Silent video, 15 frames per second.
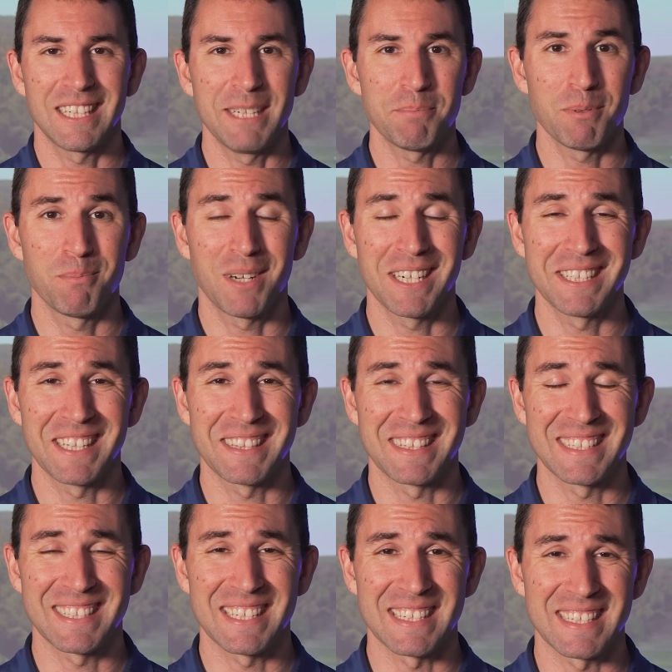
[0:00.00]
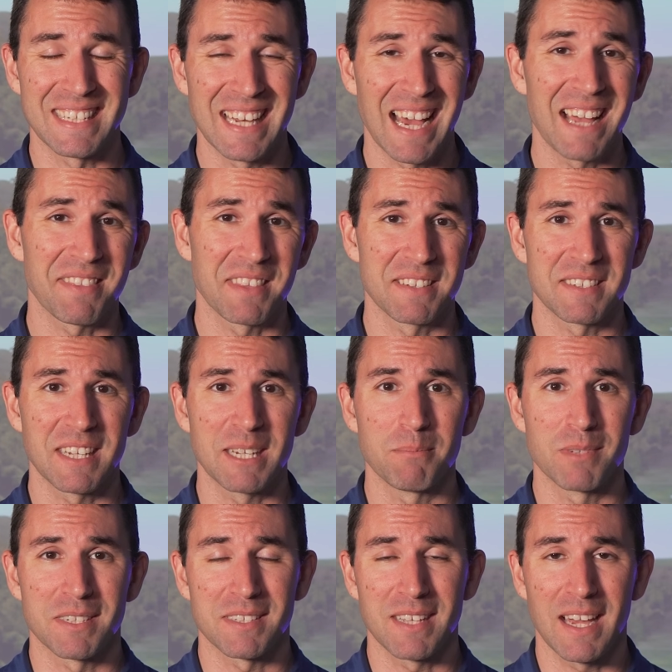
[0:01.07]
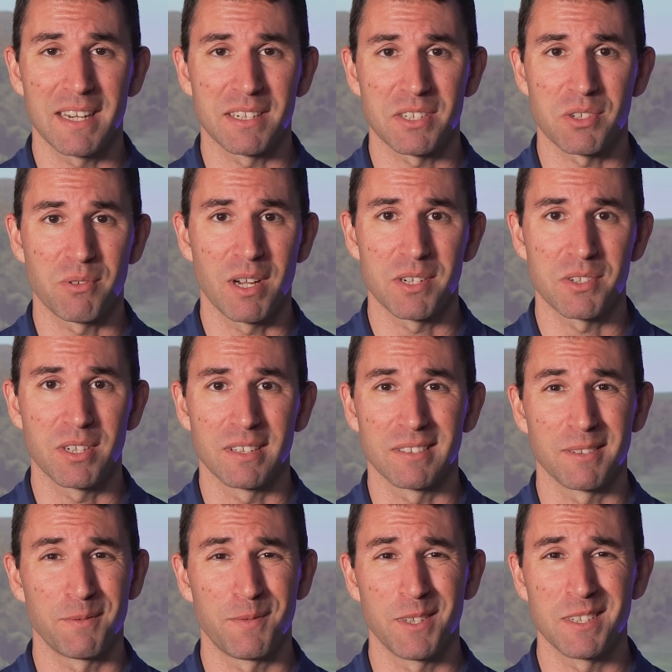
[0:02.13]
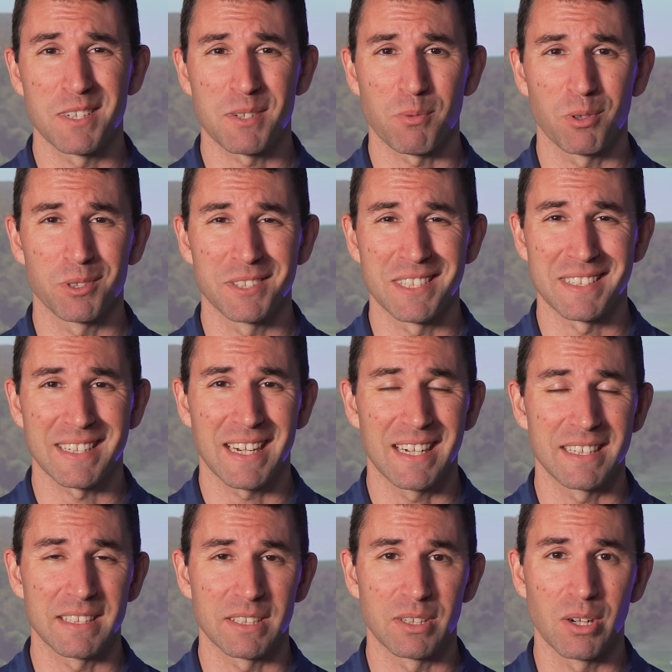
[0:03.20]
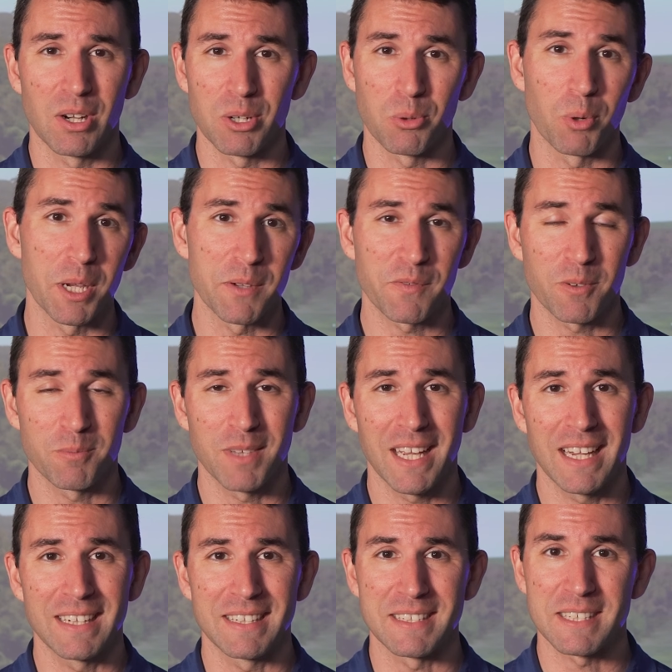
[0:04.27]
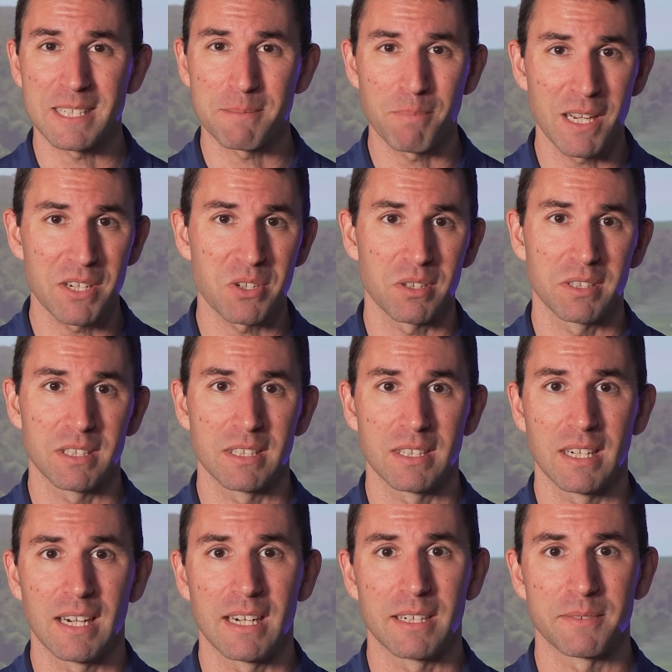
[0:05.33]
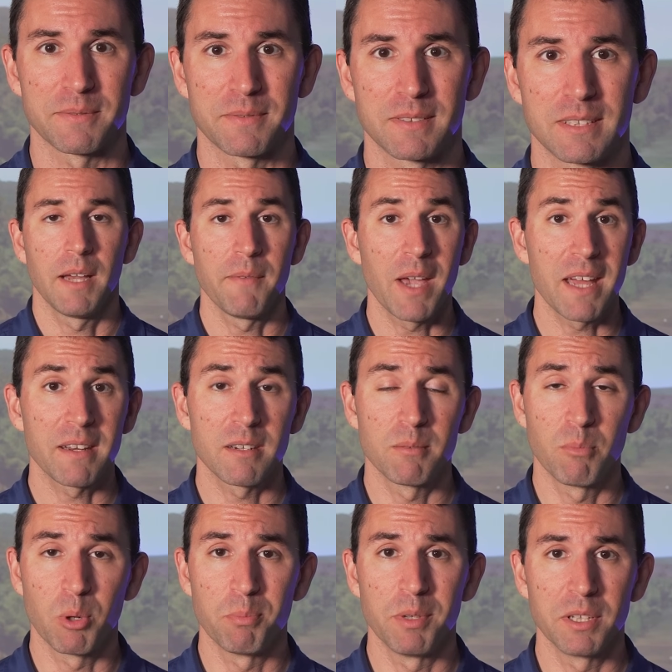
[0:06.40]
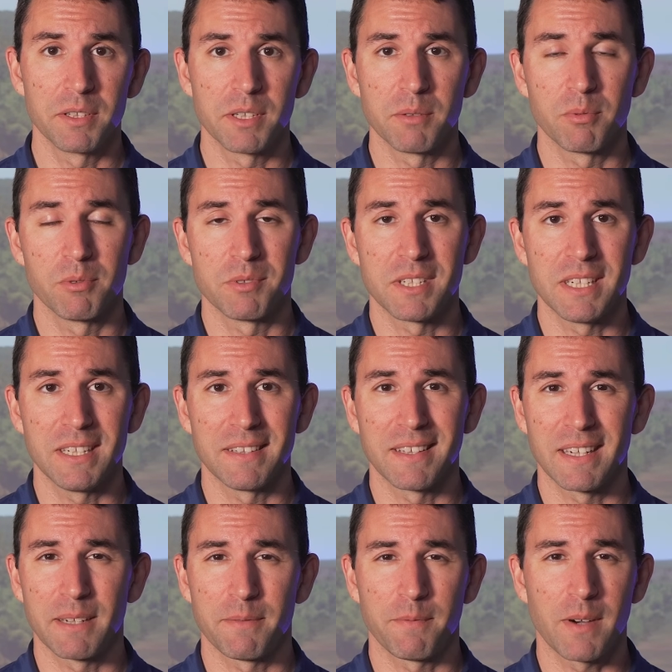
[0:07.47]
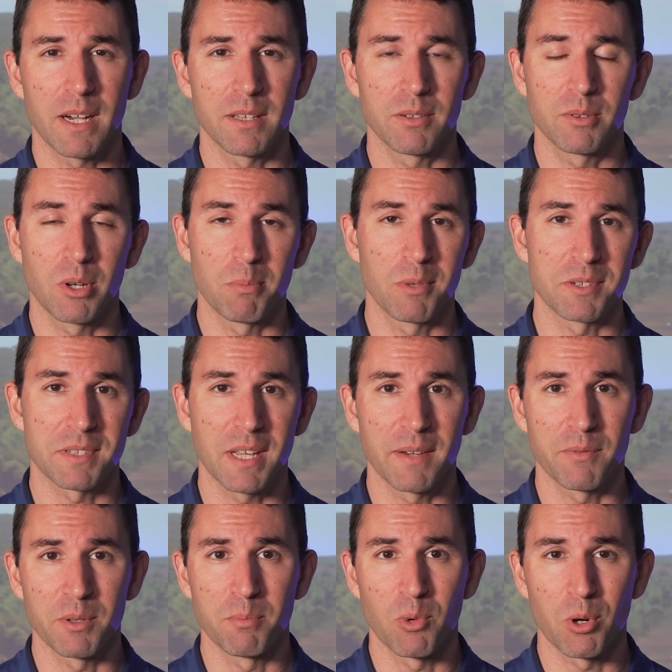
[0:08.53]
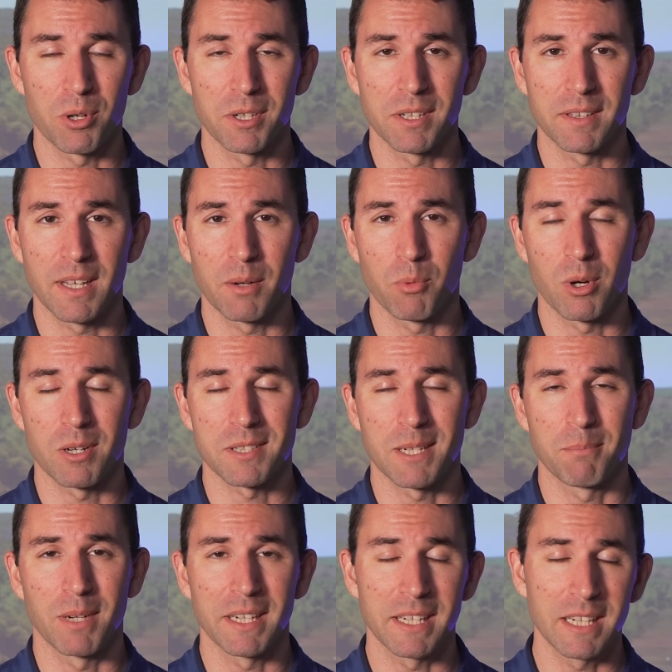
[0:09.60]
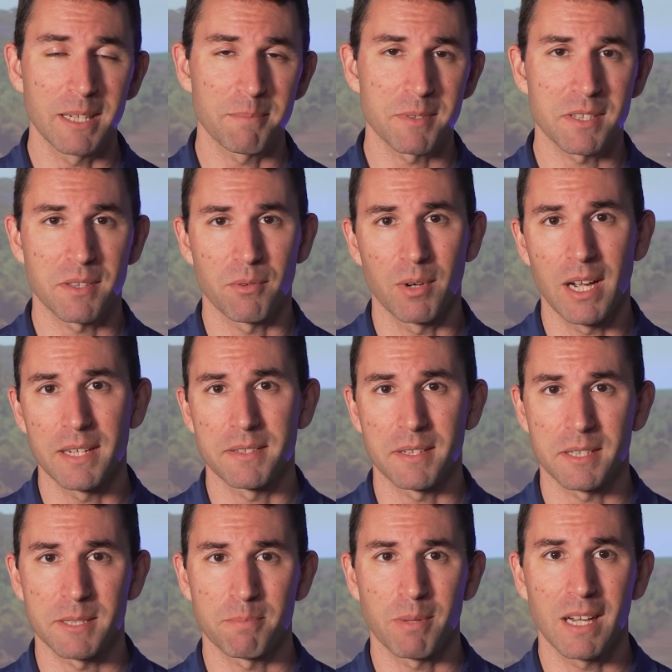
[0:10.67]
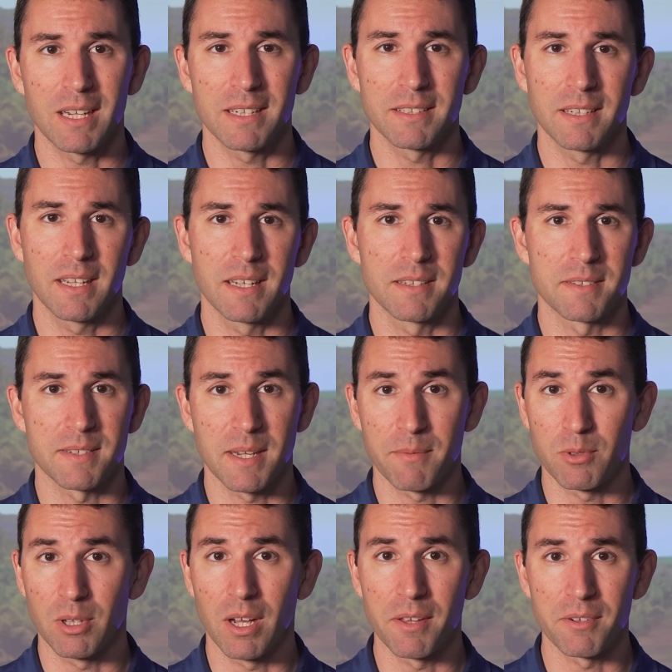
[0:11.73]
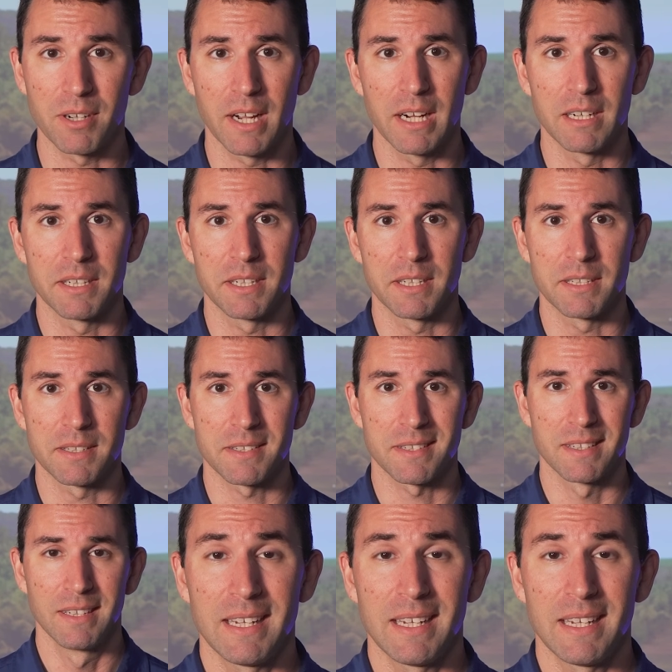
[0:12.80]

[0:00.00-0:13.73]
Keep in mind that this is not the same as static stretching. The fitness world has kind of gone away from that, especially in golf. I've added a mobility routine that I follow almost every morning that works on my hips, thoracic spine, and several other areas.